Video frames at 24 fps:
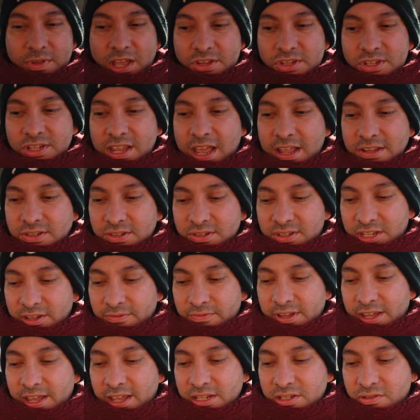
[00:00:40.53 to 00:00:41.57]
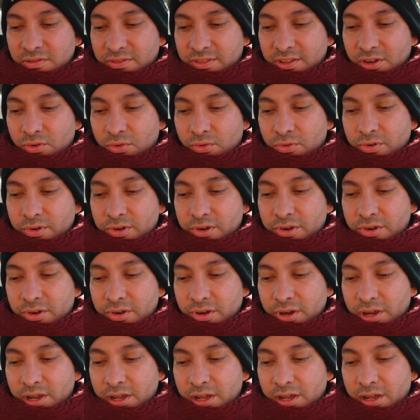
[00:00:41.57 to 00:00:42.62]
I just got to CVS with an
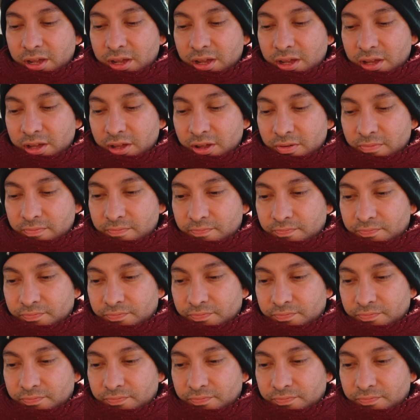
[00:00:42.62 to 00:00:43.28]
order uh,